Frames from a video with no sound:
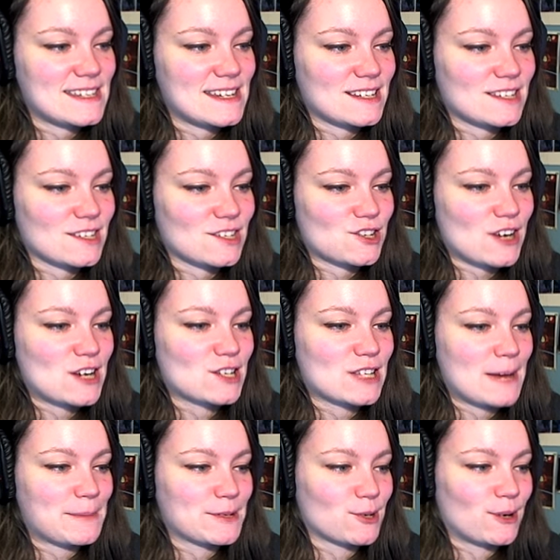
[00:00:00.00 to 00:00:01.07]
Seeing such a
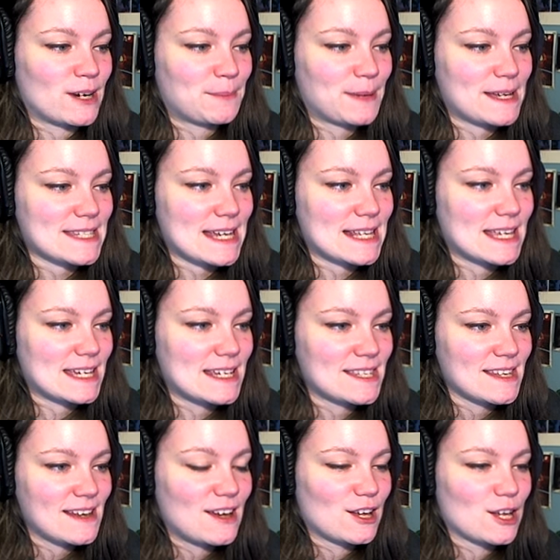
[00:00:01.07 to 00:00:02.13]
strange laboratory in a place like
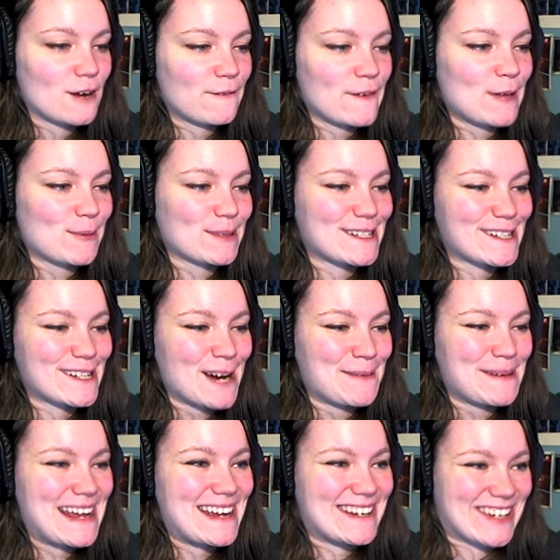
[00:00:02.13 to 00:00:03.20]
this, you're filled with
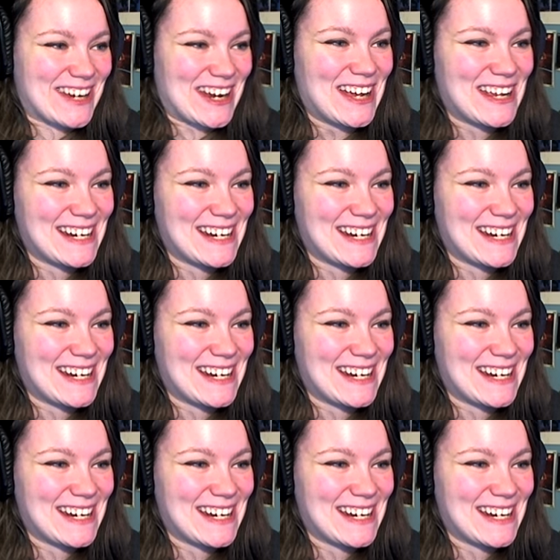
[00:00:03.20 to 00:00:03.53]
determination.